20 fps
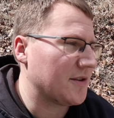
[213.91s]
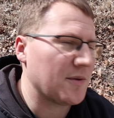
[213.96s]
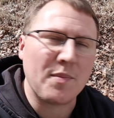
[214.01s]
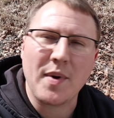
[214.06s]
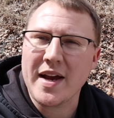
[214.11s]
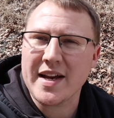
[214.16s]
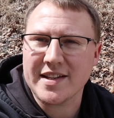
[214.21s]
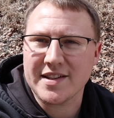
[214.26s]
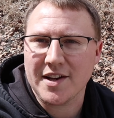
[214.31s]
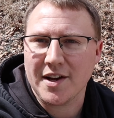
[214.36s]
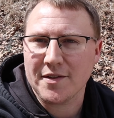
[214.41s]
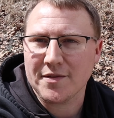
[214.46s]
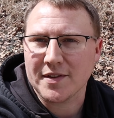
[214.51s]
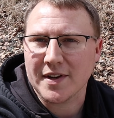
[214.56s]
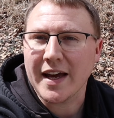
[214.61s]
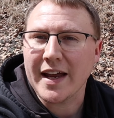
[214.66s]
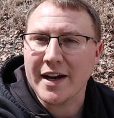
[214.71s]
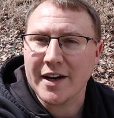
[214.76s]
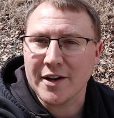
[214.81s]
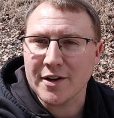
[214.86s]
it pays off to
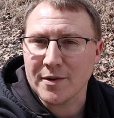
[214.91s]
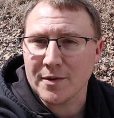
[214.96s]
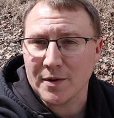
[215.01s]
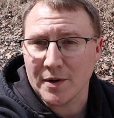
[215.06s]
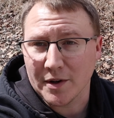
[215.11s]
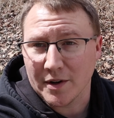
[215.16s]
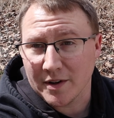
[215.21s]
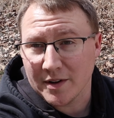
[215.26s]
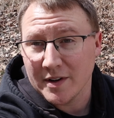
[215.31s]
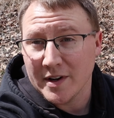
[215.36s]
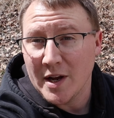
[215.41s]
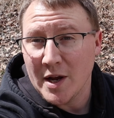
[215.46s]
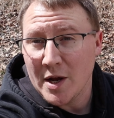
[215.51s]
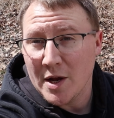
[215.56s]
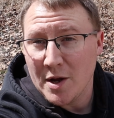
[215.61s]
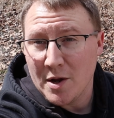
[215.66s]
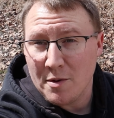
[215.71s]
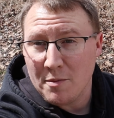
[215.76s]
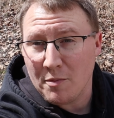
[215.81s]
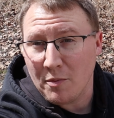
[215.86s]
kind of do your
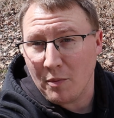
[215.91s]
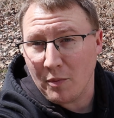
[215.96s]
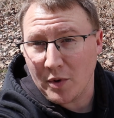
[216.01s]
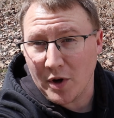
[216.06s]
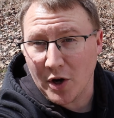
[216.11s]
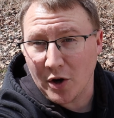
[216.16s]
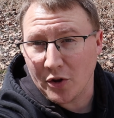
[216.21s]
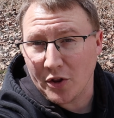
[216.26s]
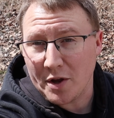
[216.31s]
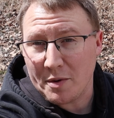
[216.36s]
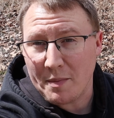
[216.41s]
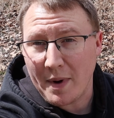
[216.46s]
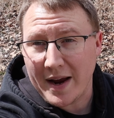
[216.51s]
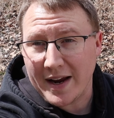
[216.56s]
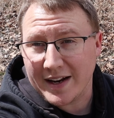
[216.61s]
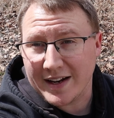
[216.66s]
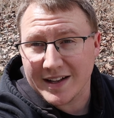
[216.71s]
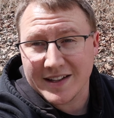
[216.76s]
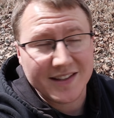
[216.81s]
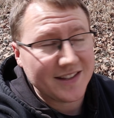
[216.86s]
yearly
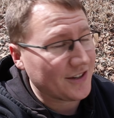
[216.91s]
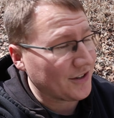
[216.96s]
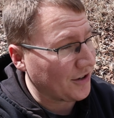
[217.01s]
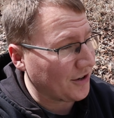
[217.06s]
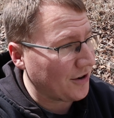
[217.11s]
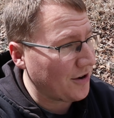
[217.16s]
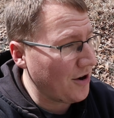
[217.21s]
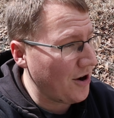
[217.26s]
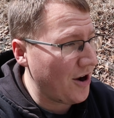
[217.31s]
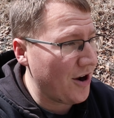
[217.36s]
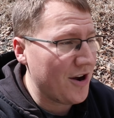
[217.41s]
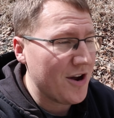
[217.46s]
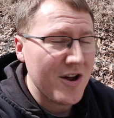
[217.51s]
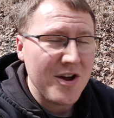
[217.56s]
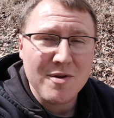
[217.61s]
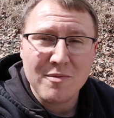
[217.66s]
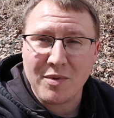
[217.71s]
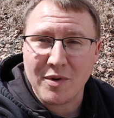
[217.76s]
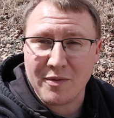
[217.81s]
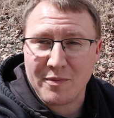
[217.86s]
maintenance or
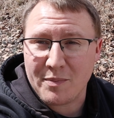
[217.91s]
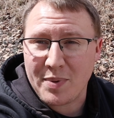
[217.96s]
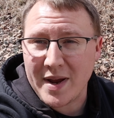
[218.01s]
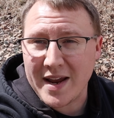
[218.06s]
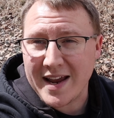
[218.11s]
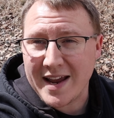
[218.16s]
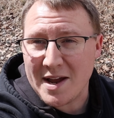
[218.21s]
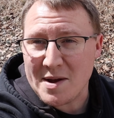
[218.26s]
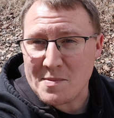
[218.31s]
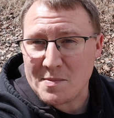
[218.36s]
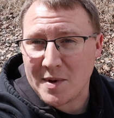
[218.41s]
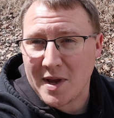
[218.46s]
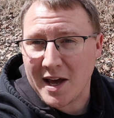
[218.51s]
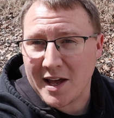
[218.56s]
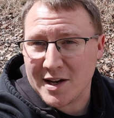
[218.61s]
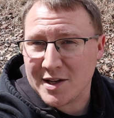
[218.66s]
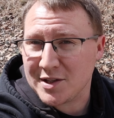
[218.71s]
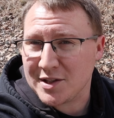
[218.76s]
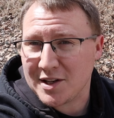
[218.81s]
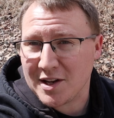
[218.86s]
for PM
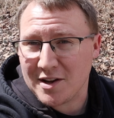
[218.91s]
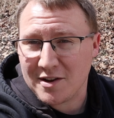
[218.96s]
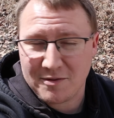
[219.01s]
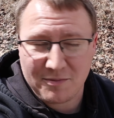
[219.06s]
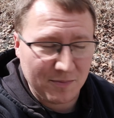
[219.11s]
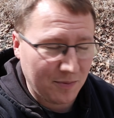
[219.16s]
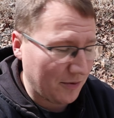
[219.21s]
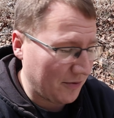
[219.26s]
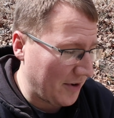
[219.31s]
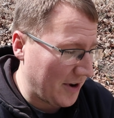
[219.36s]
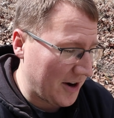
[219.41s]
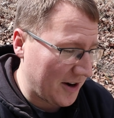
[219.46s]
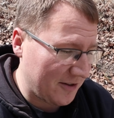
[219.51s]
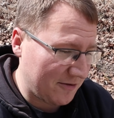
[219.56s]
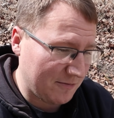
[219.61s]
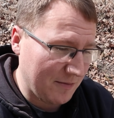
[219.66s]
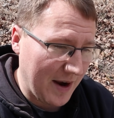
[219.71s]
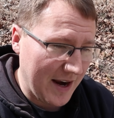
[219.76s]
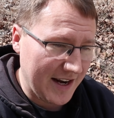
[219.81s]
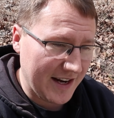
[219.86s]
kind of stuff,
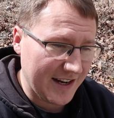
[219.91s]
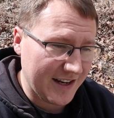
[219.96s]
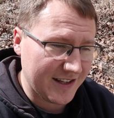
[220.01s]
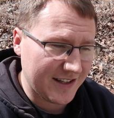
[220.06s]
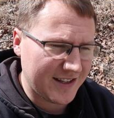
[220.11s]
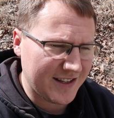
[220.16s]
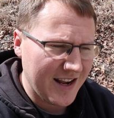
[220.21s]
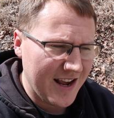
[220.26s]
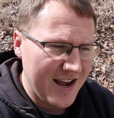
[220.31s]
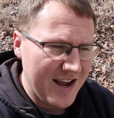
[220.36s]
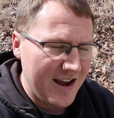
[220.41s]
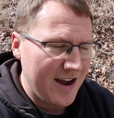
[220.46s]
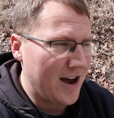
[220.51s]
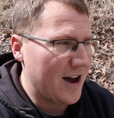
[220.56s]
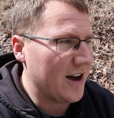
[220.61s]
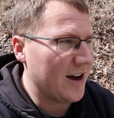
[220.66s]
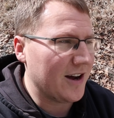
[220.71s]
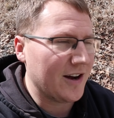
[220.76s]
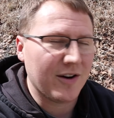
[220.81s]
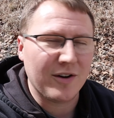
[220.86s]
preventative maintenance,
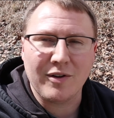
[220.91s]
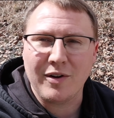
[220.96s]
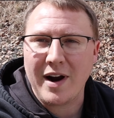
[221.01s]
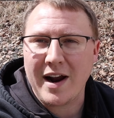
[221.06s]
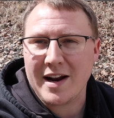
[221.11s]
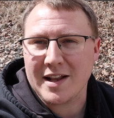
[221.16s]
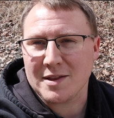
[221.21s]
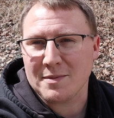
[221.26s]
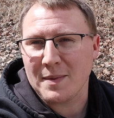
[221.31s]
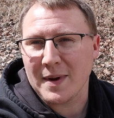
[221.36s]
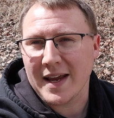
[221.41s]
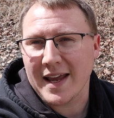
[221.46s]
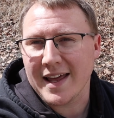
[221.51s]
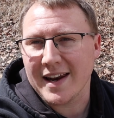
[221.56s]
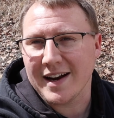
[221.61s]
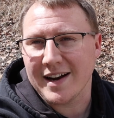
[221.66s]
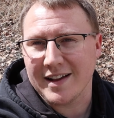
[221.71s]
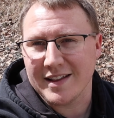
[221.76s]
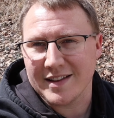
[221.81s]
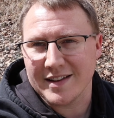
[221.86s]
right at the
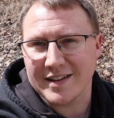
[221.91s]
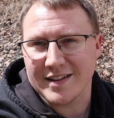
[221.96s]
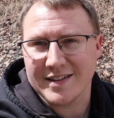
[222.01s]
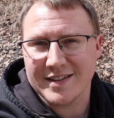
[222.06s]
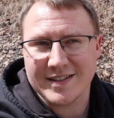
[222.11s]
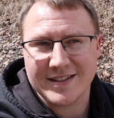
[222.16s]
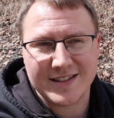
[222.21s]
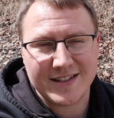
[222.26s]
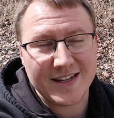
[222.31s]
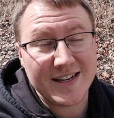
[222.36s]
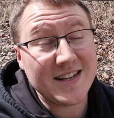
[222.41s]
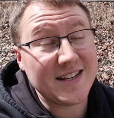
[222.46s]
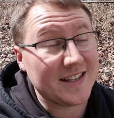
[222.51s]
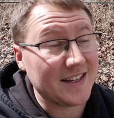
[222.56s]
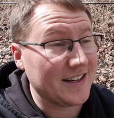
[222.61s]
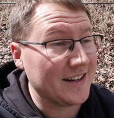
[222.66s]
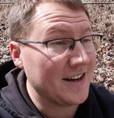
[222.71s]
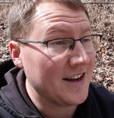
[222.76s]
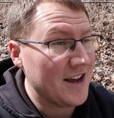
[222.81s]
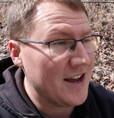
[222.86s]
beginning of the
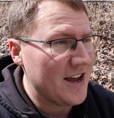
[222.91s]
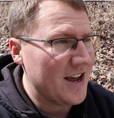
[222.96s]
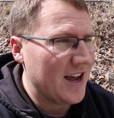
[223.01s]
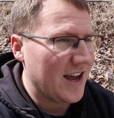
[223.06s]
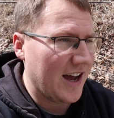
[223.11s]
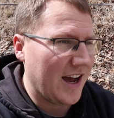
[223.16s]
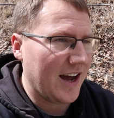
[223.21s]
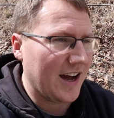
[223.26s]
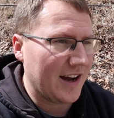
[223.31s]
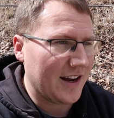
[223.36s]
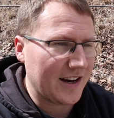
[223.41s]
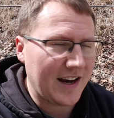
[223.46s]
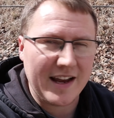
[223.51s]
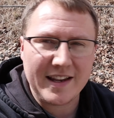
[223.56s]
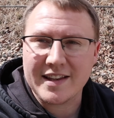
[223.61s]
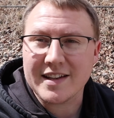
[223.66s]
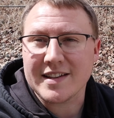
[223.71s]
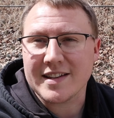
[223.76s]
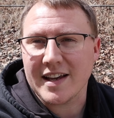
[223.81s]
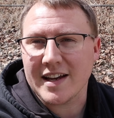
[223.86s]
season.
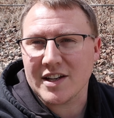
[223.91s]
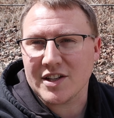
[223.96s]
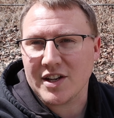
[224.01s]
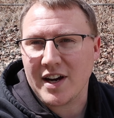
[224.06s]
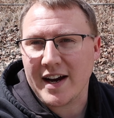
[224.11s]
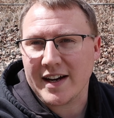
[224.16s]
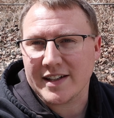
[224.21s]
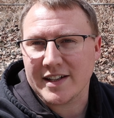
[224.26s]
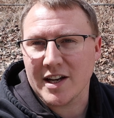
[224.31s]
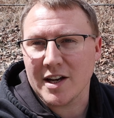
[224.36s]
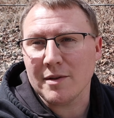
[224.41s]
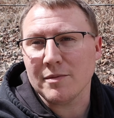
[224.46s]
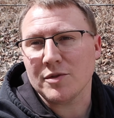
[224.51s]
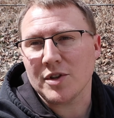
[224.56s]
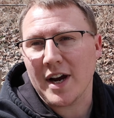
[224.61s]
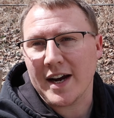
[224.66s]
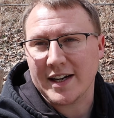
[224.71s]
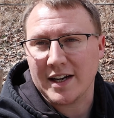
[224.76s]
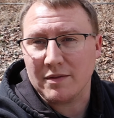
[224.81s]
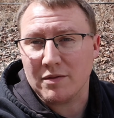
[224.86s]
Got this thing jacked up
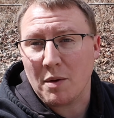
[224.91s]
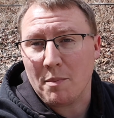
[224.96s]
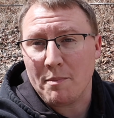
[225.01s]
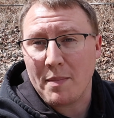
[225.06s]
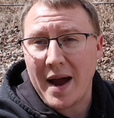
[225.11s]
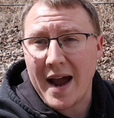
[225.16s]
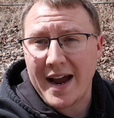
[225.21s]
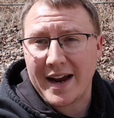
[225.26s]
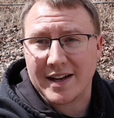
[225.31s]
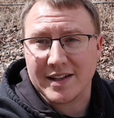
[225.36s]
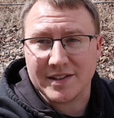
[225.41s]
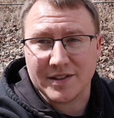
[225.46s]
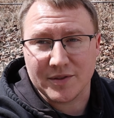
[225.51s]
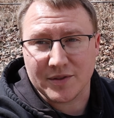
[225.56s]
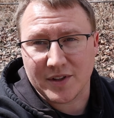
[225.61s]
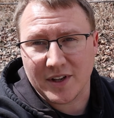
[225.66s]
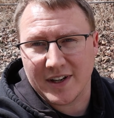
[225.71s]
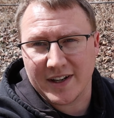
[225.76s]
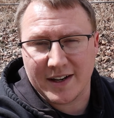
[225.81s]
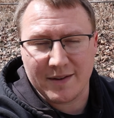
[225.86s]
the back because it
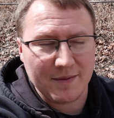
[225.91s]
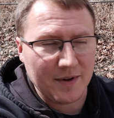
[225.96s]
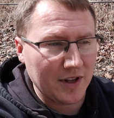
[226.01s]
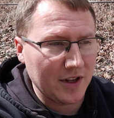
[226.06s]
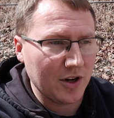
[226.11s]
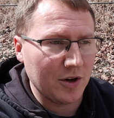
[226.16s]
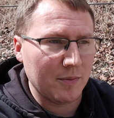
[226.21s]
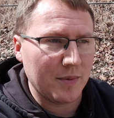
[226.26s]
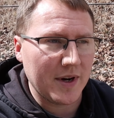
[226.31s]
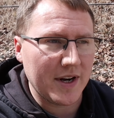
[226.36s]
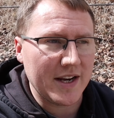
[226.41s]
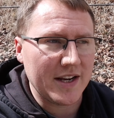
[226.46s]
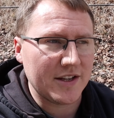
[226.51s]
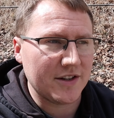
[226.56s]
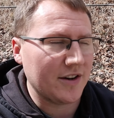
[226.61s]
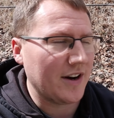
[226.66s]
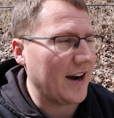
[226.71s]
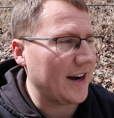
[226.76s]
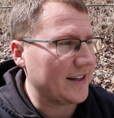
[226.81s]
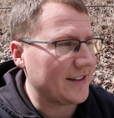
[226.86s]
was going to give me a little bit
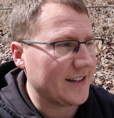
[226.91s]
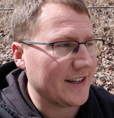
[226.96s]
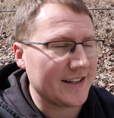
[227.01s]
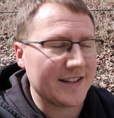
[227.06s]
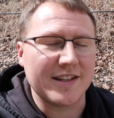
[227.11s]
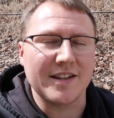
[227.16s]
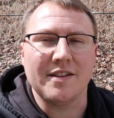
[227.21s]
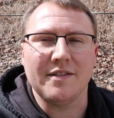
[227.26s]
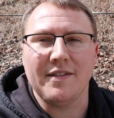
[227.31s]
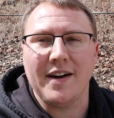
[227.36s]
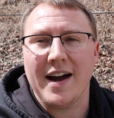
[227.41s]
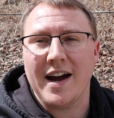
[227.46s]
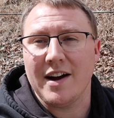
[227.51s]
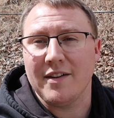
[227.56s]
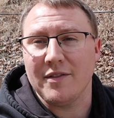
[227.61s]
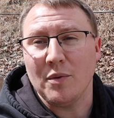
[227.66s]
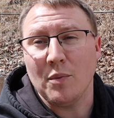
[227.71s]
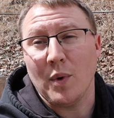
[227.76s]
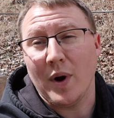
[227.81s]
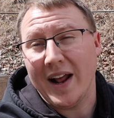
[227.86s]
easier access to the
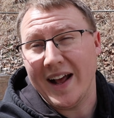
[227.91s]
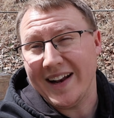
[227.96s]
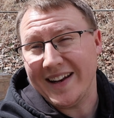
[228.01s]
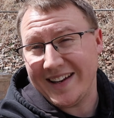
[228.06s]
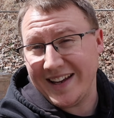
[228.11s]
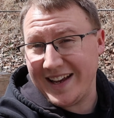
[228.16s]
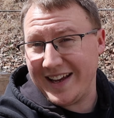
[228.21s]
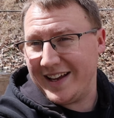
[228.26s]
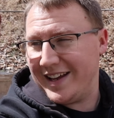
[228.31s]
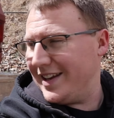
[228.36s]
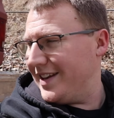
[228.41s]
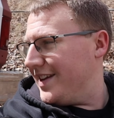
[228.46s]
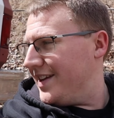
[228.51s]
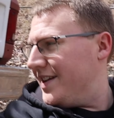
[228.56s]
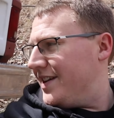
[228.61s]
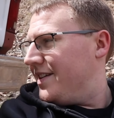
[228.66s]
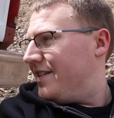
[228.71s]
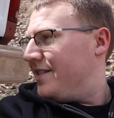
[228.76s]
valve, and when I did,